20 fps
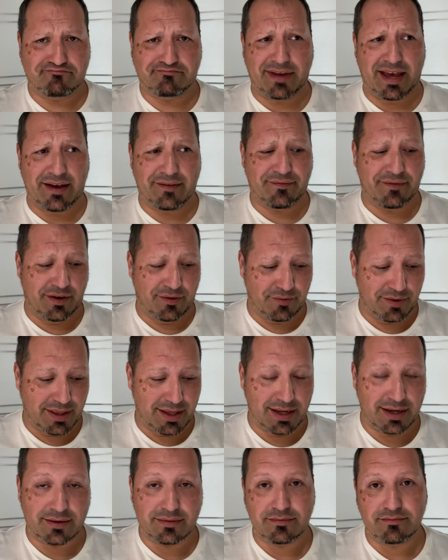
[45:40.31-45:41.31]
have fun with
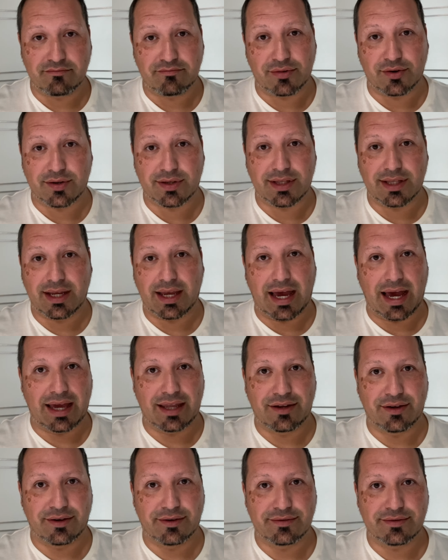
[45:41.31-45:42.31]
it. Personally, I
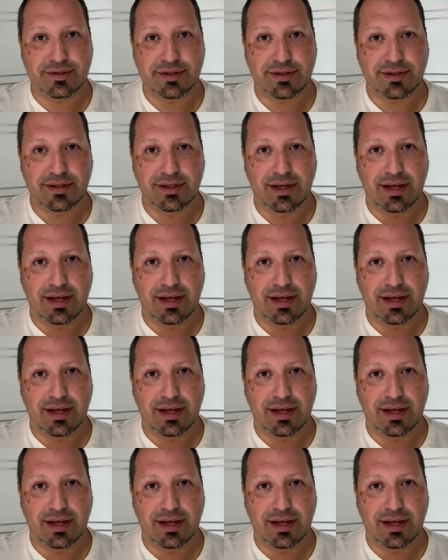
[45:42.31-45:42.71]
don't.